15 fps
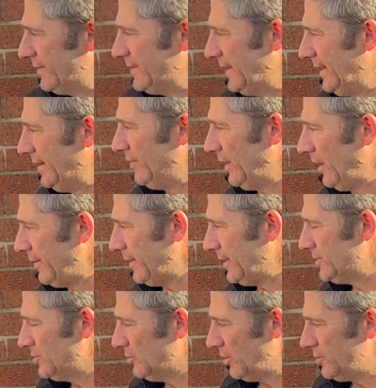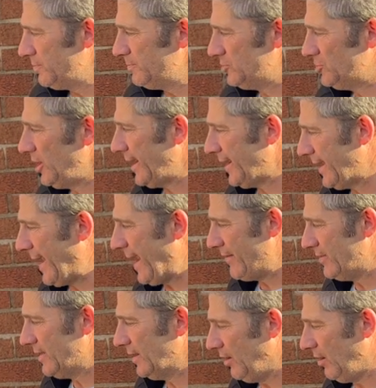a delivery like this, you've got to check
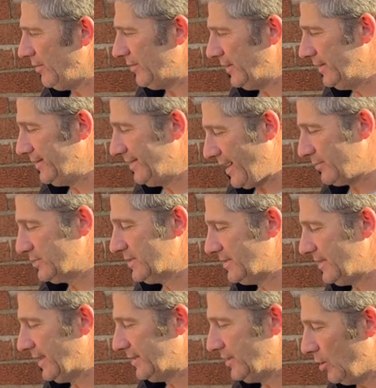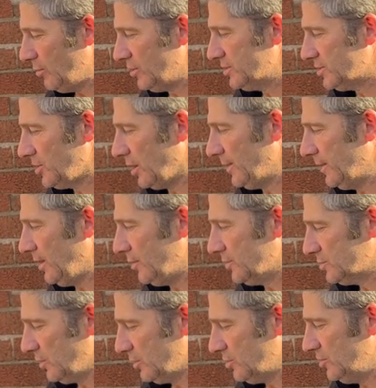everything off. And that was the thing, no consignment note,
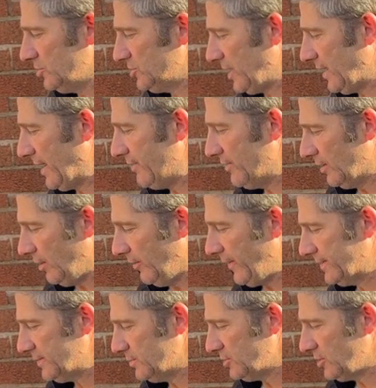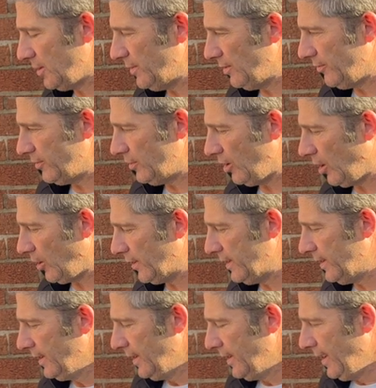so I couldn't check everything off as it was coming off the lorry.